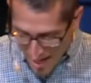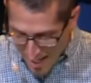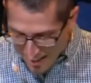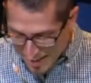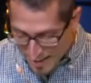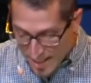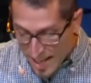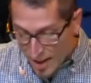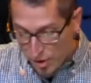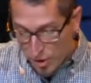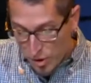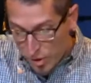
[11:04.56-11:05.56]
and, it's, and,
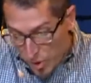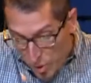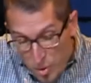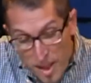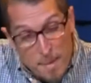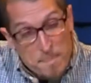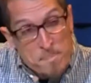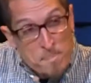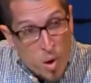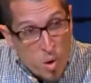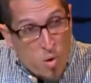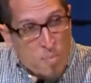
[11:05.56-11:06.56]
and through that
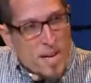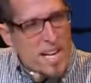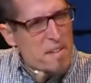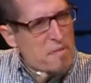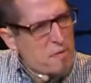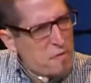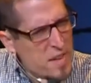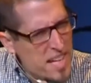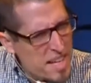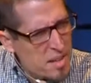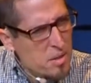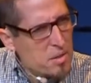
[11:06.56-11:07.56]
moment, it
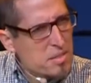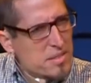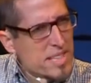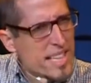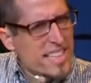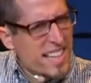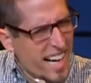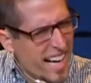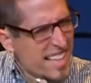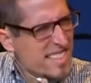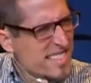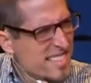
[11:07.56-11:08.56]
feels like
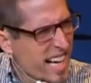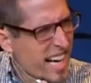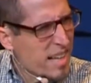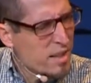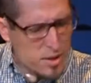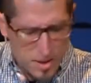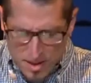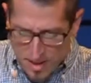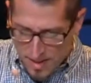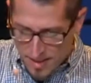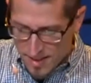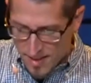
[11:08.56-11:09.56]
God is not
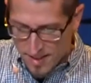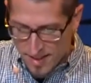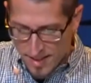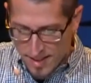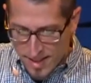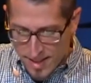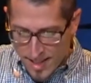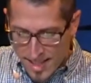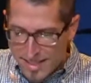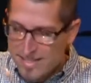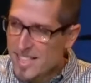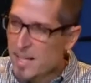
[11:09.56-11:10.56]
good.
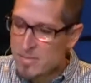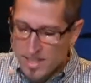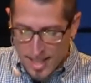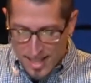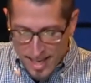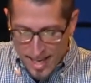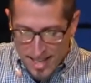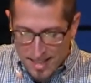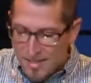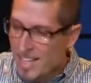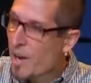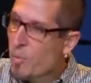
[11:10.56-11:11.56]
And it seems like God
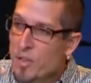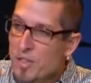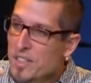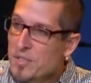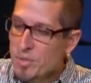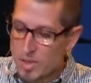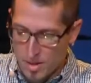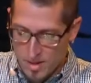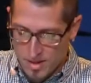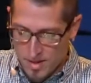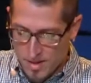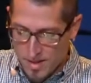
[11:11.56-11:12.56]
is not with
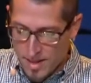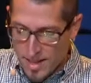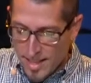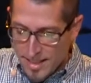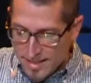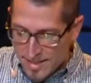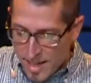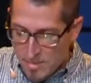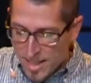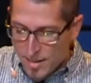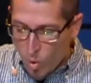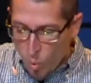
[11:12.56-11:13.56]
Israel. And it
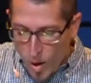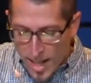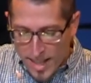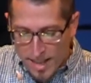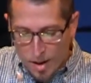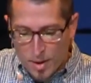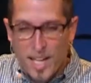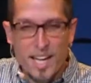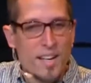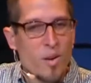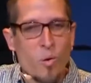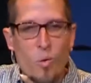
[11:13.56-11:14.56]
seems like the wicked are
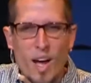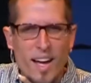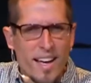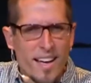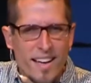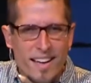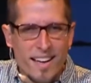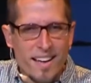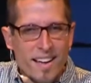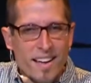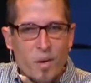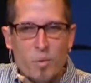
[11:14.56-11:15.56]
getting away
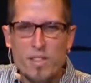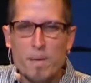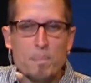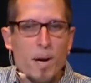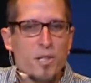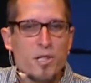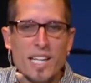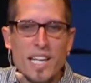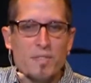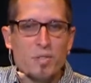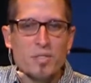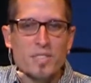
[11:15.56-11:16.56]
with a bunch of
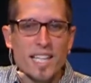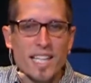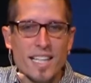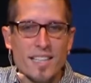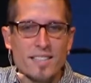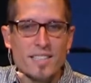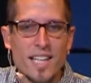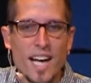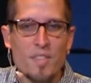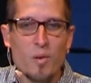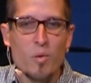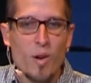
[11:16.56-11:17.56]
evil deeds
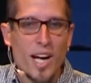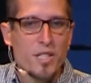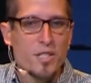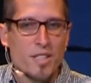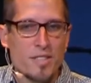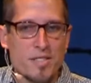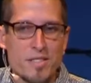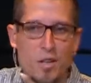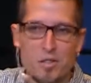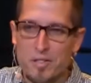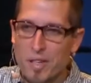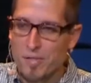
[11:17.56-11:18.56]
and the righteous
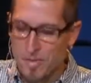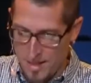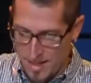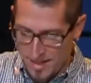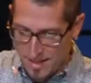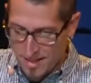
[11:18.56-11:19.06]
are suffering.